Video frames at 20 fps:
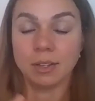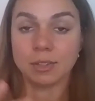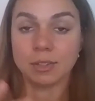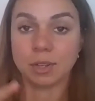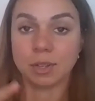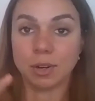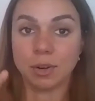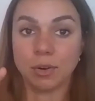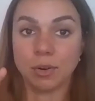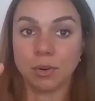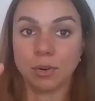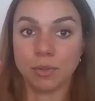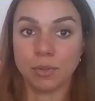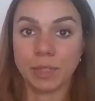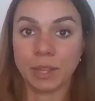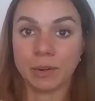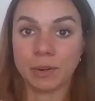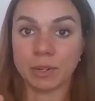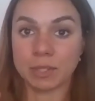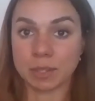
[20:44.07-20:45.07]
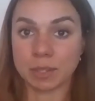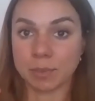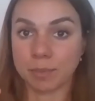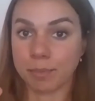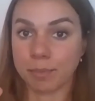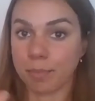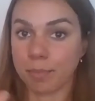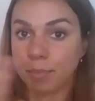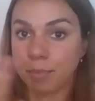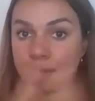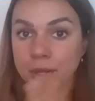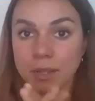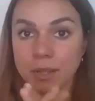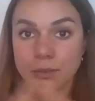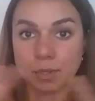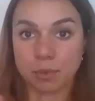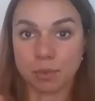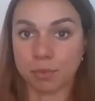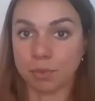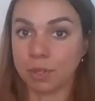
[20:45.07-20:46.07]
So there was a real,
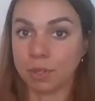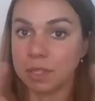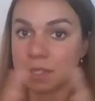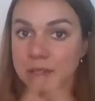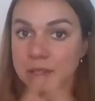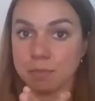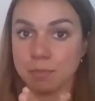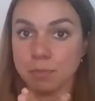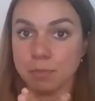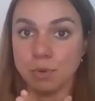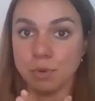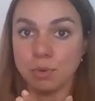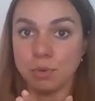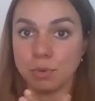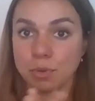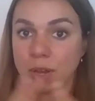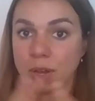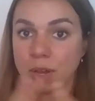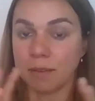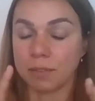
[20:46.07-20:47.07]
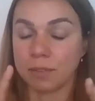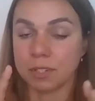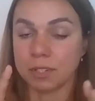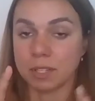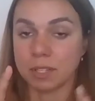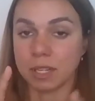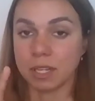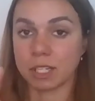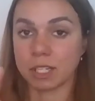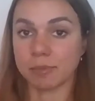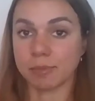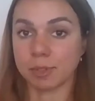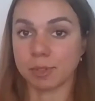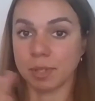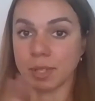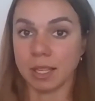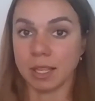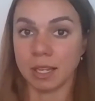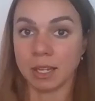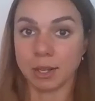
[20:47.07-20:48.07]
it was a really smooth conversation
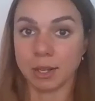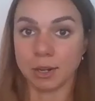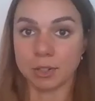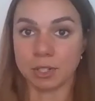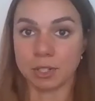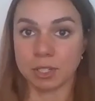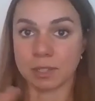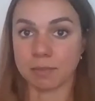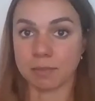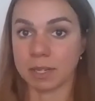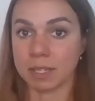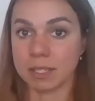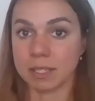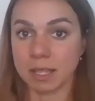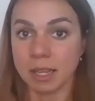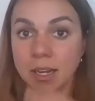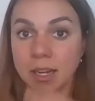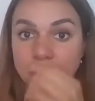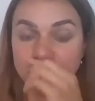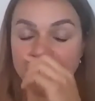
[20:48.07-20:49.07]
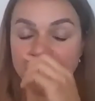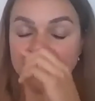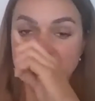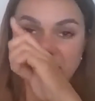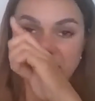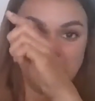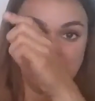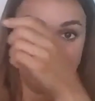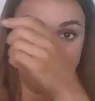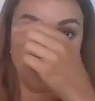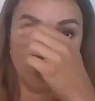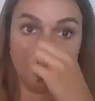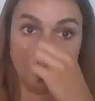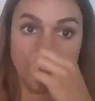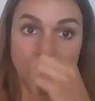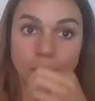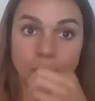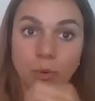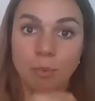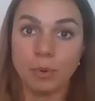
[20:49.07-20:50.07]
between the hitting coaches and myself
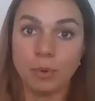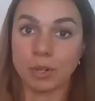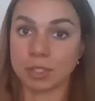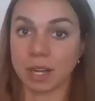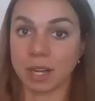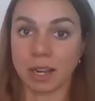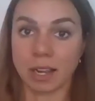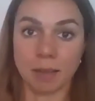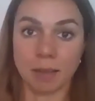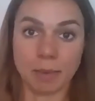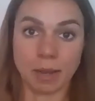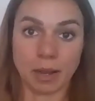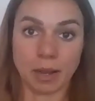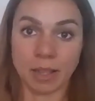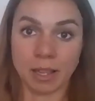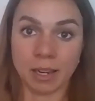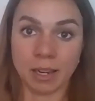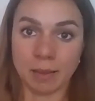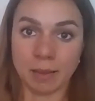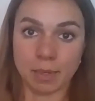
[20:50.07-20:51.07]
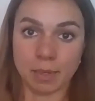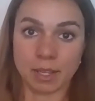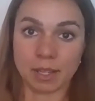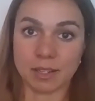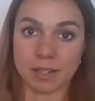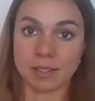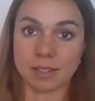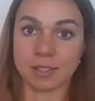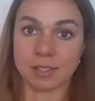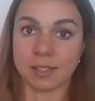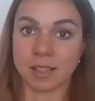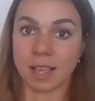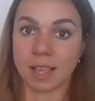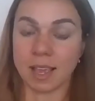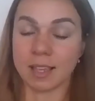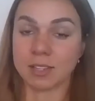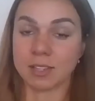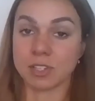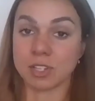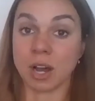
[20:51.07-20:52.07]
uh, when we were talking about hitting, because
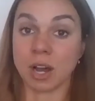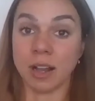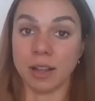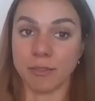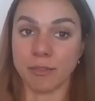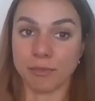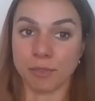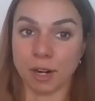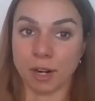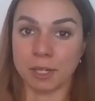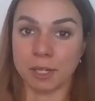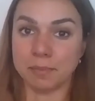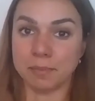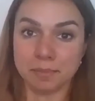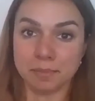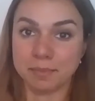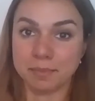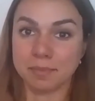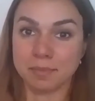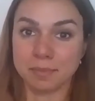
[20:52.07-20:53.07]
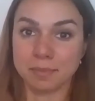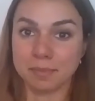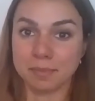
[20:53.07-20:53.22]
they saw it from